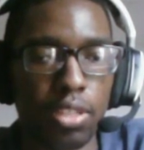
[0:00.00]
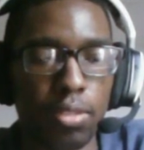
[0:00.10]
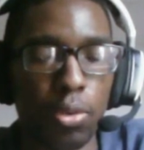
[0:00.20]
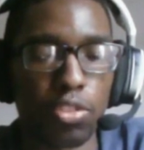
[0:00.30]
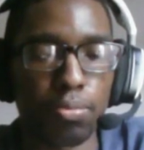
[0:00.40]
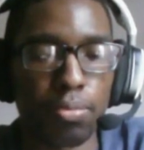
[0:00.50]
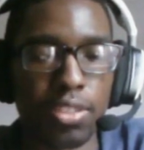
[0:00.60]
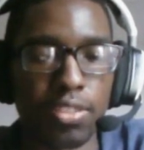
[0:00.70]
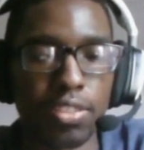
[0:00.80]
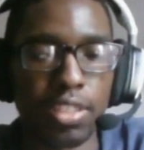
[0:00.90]
in
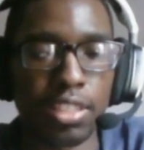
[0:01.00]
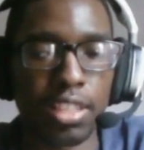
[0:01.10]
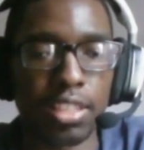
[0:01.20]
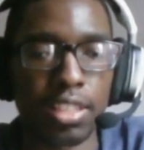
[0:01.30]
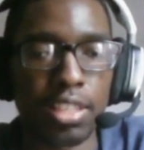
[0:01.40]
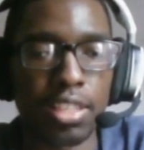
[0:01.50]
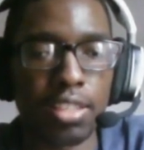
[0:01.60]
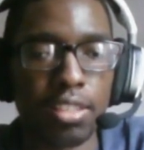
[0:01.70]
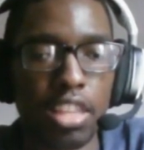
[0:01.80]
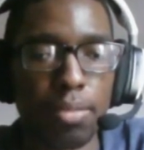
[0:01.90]
Ultimate, to think that
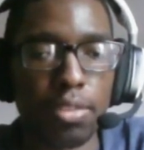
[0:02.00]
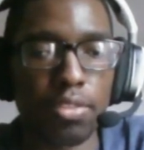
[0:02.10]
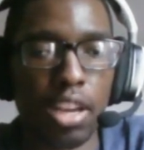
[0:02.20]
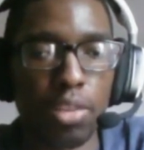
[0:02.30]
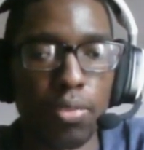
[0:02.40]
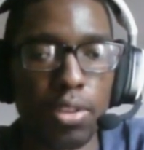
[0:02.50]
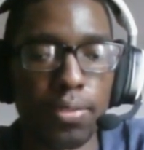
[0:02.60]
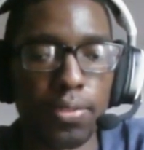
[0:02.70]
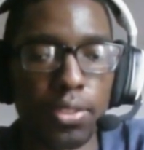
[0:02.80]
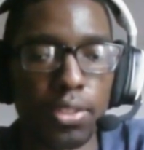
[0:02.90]
the